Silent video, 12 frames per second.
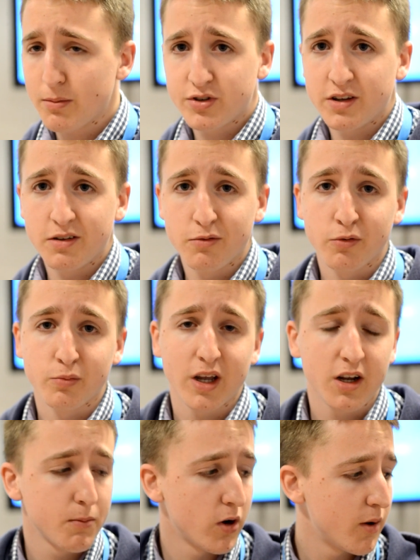representative of
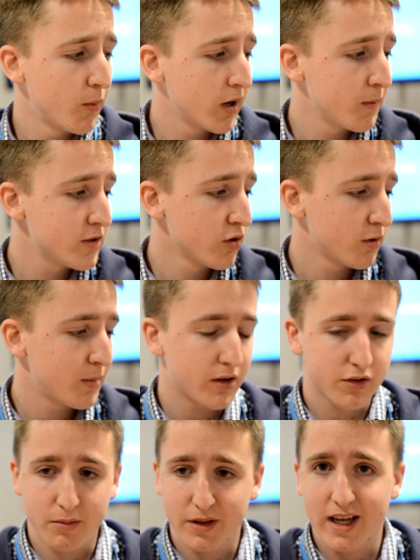Gigabyte, and we're going to be talking
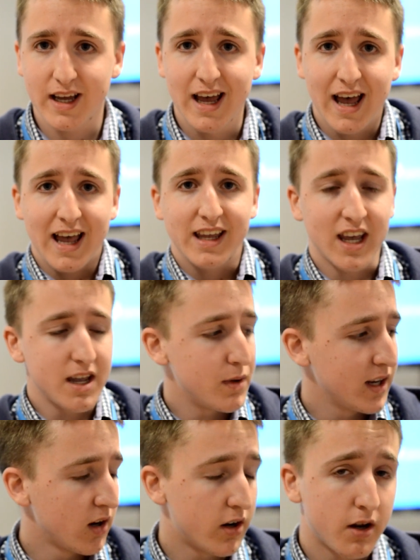about some of their
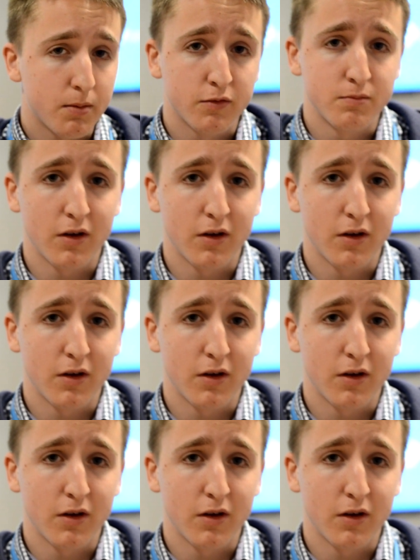gaming lineup of